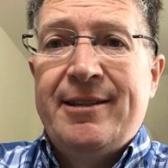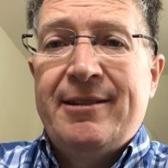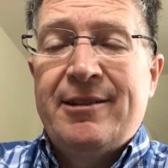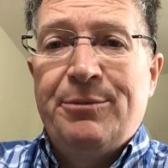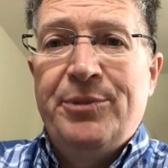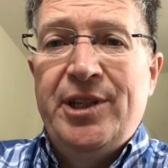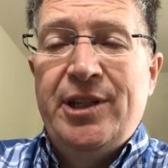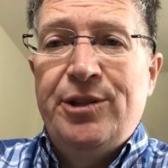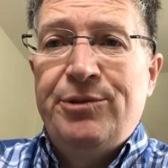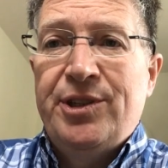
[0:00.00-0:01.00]
somebody
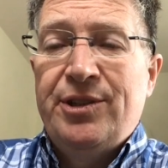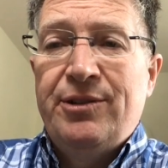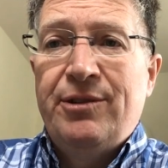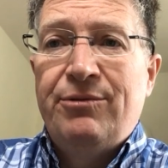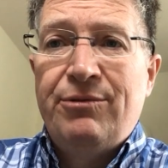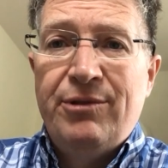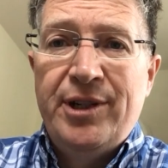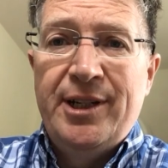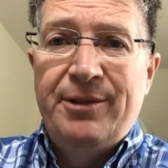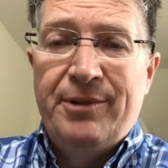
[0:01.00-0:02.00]
who has done a
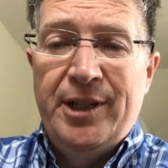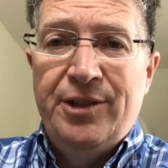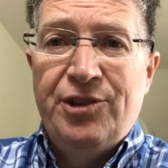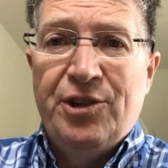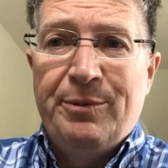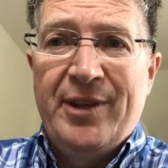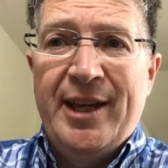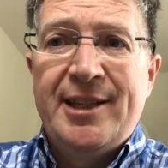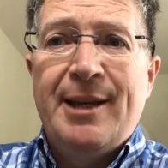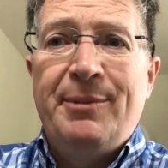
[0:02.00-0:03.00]
really, really good job of
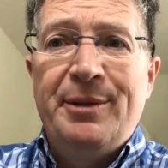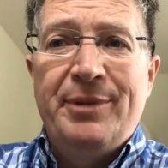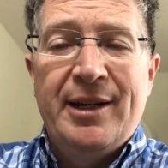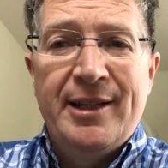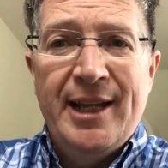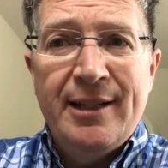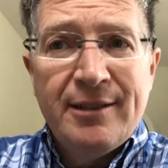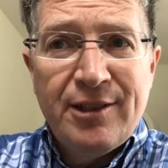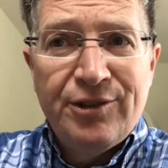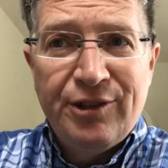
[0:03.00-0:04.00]
that is Emily Parnell.
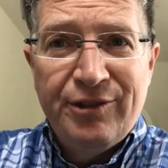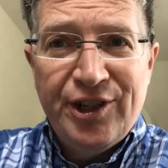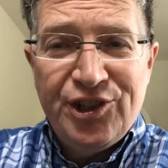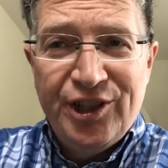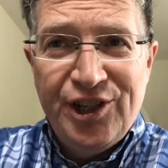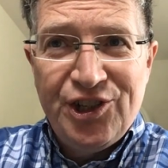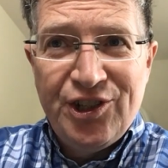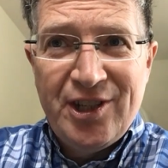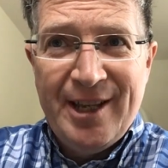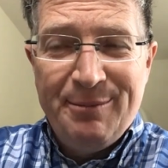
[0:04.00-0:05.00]
So
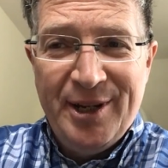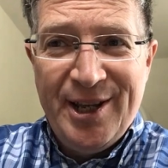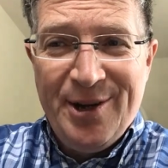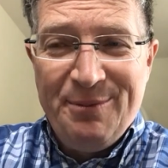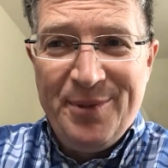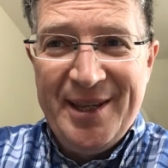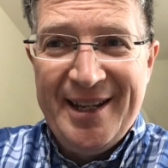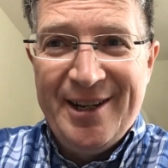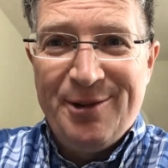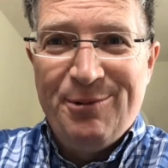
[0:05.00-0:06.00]
congratulations, Emily, on
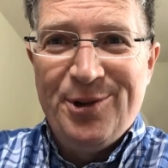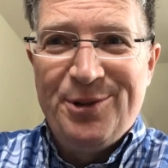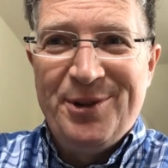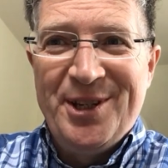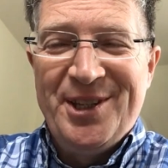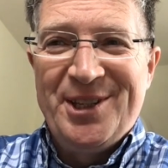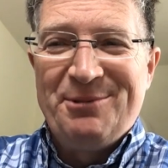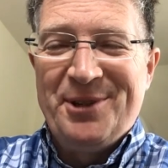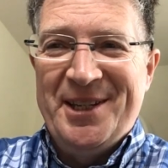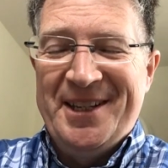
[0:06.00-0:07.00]
being our award winner this
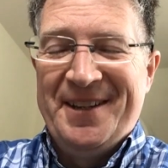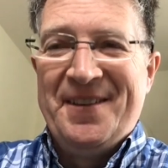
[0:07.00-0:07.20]
week.